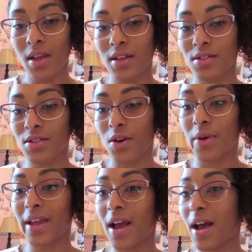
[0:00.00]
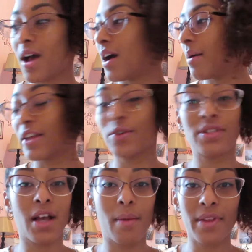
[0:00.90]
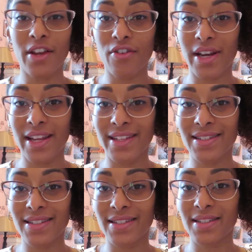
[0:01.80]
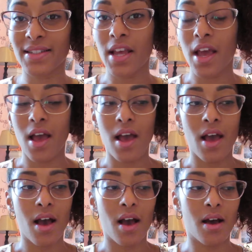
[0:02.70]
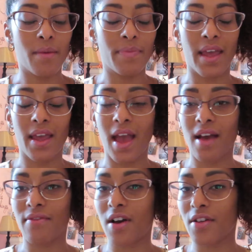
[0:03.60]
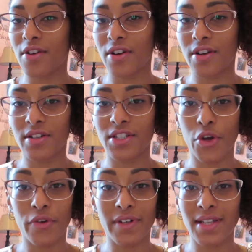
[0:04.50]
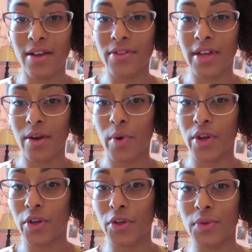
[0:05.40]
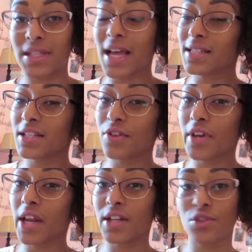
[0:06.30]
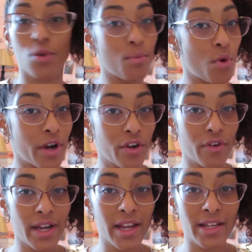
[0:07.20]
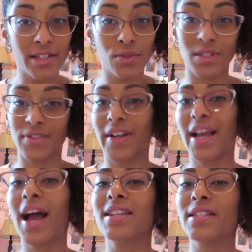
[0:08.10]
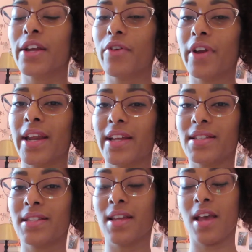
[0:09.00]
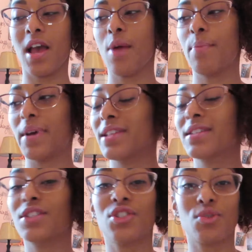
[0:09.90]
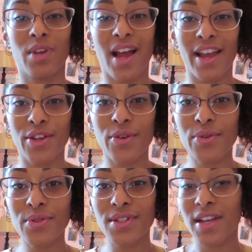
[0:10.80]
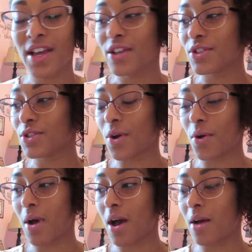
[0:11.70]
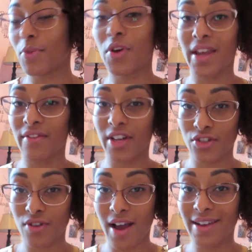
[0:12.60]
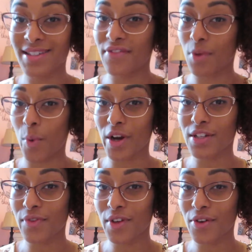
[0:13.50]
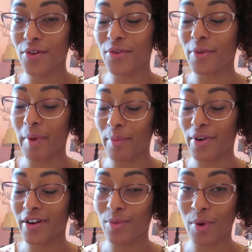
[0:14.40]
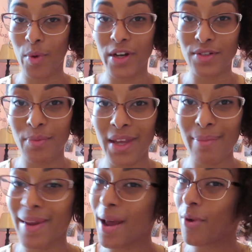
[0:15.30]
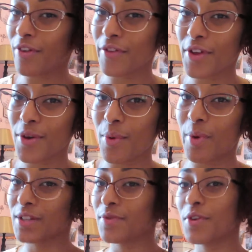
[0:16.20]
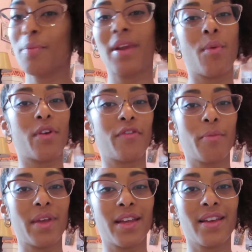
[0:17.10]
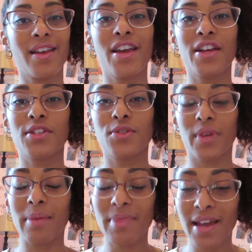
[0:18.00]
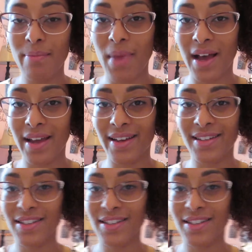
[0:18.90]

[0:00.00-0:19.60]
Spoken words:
So I used a couple of ingredients. They have other deodorants out there where you can use less ingredients or more ingredients or different kinds of ingredients, but this is just what I used. So you could give it a try, see if it works for you. Remember, what works for me may not work for you. What works for you may not work for me. So keep that in mind.